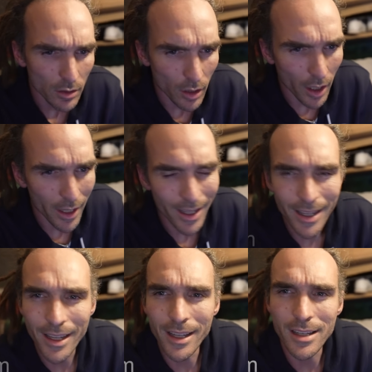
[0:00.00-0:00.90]
Right,
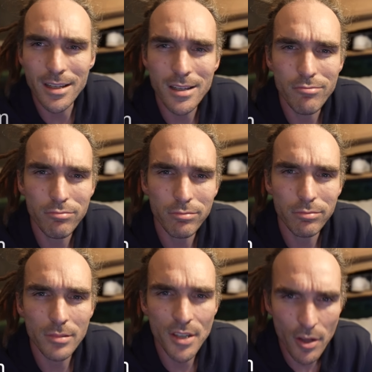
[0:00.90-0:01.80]
it is
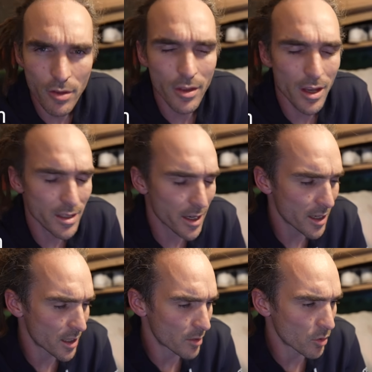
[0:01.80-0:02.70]

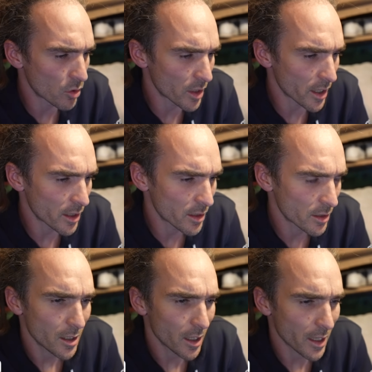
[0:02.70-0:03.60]
2.13 in the morning.
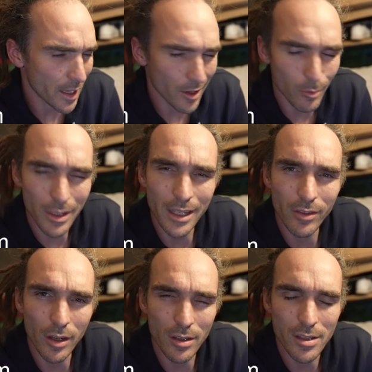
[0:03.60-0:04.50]
I cannot believe
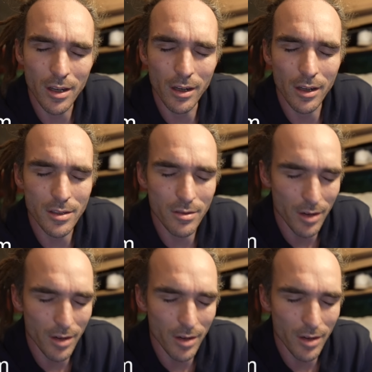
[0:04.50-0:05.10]
I got so close to